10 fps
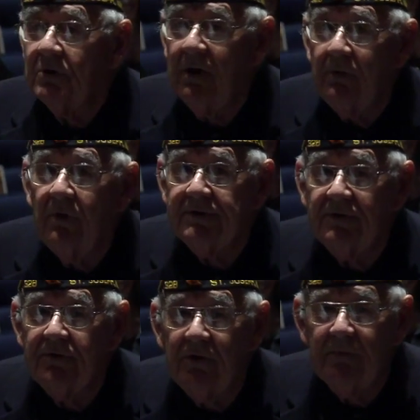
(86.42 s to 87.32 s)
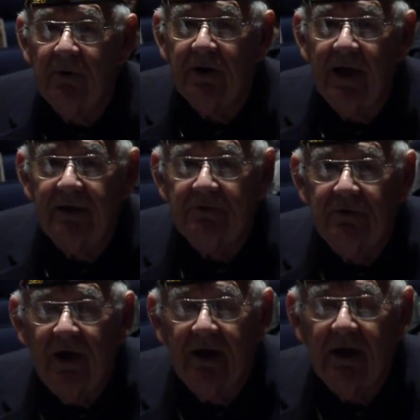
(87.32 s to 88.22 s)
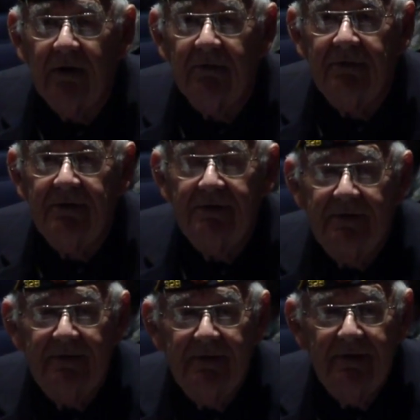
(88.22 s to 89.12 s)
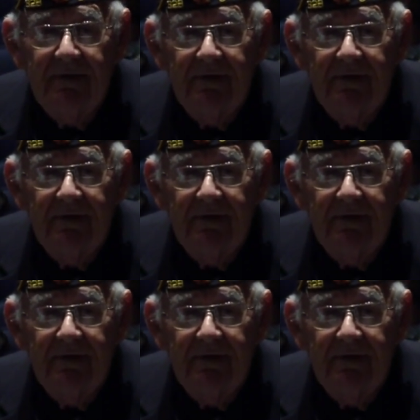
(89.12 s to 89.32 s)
and the hundreds of thousands of documents that